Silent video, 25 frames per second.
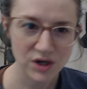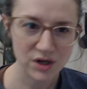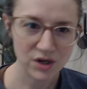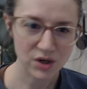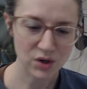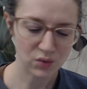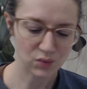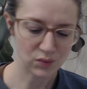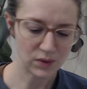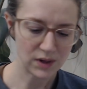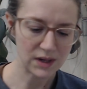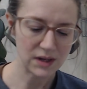
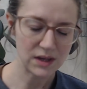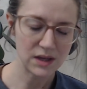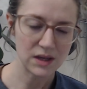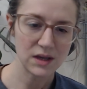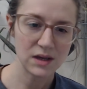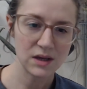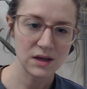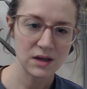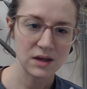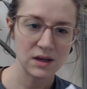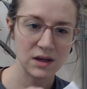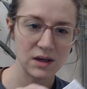
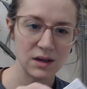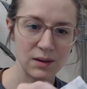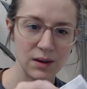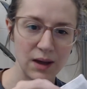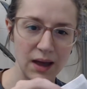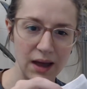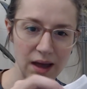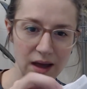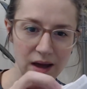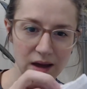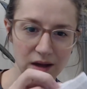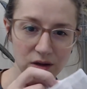already.
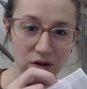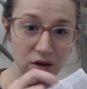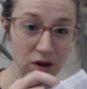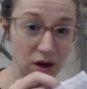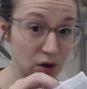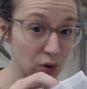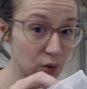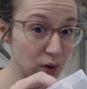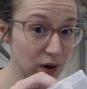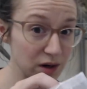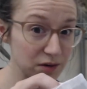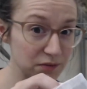You got
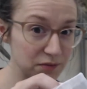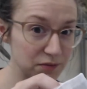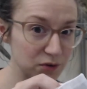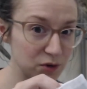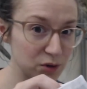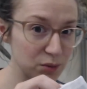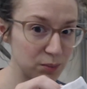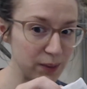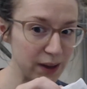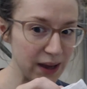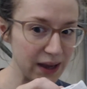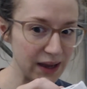quite a full
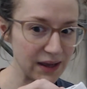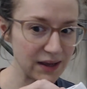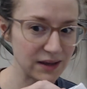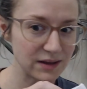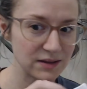bag,